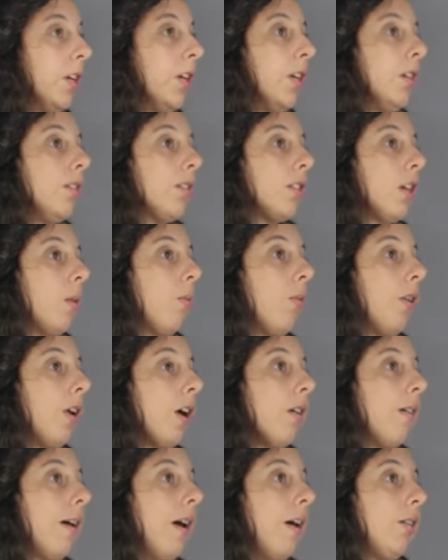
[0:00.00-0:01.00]

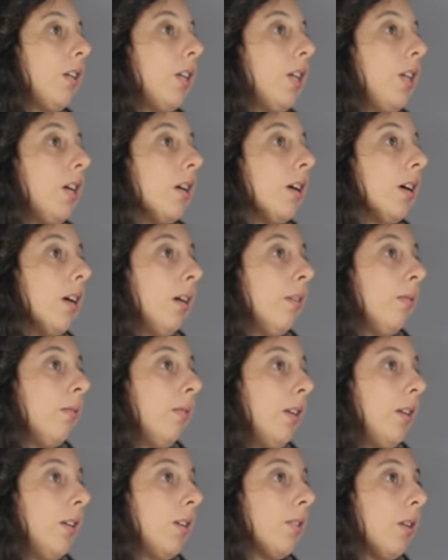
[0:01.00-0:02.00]
somewhere around here
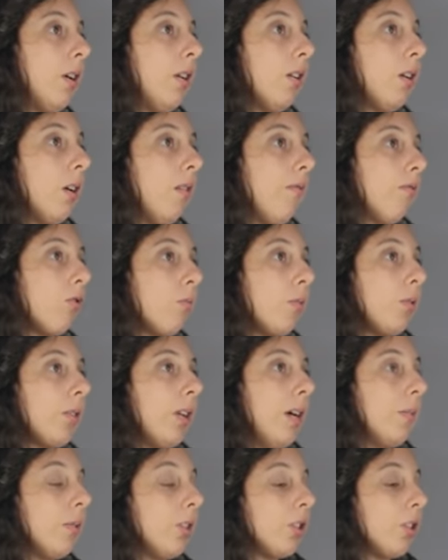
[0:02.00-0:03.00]
at this uncomfortable
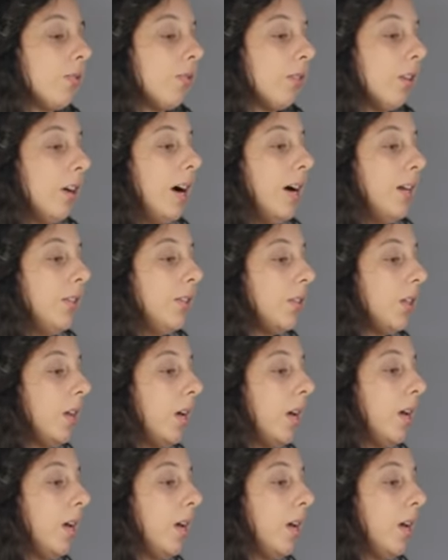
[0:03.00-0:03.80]
temperature for us